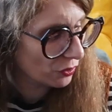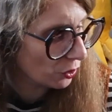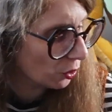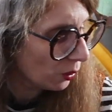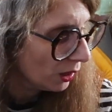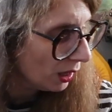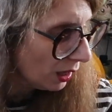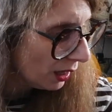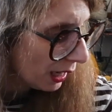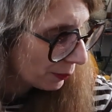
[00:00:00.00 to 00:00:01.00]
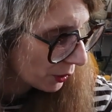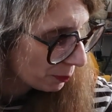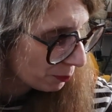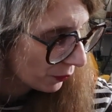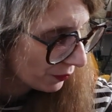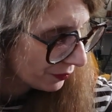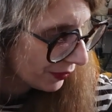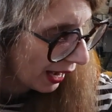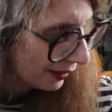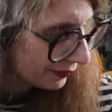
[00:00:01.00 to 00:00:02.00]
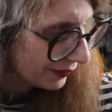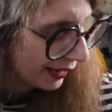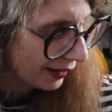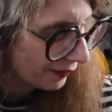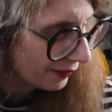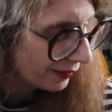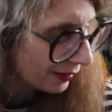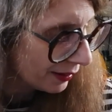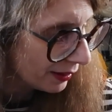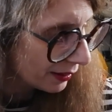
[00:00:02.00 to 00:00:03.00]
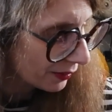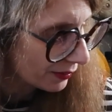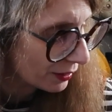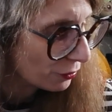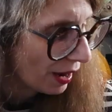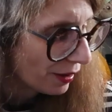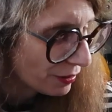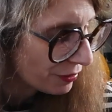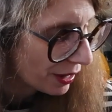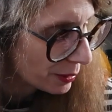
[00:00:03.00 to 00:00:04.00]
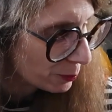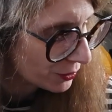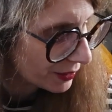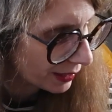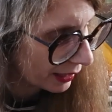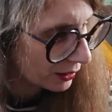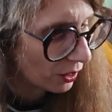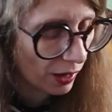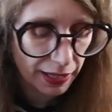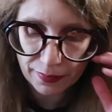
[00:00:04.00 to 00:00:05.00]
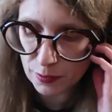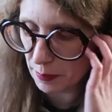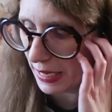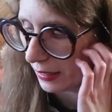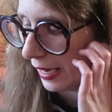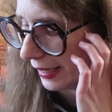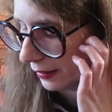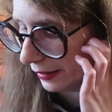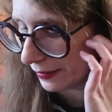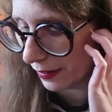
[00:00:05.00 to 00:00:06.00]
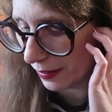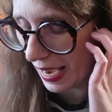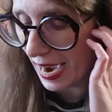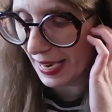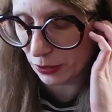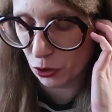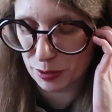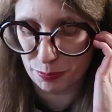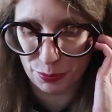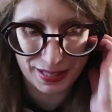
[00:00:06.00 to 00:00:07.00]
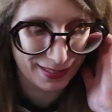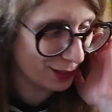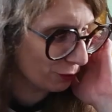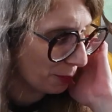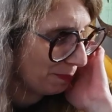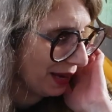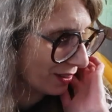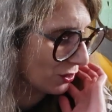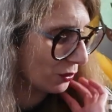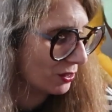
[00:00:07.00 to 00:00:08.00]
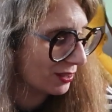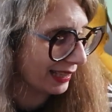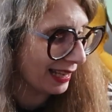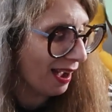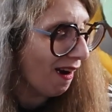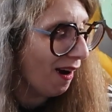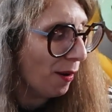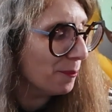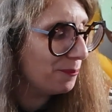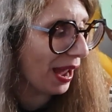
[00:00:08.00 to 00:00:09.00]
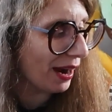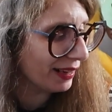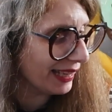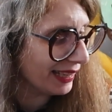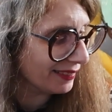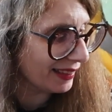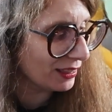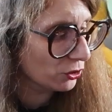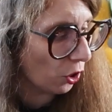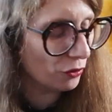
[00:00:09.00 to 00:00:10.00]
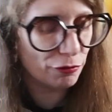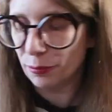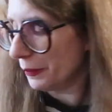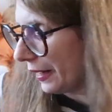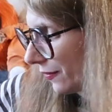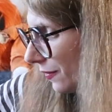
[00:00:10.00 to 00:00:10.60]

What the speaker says: So I'm gonna put that there. Because it's very, very pretty. And I got it to make like little I-cord bracelets for bed. So there's like barely anything gone from that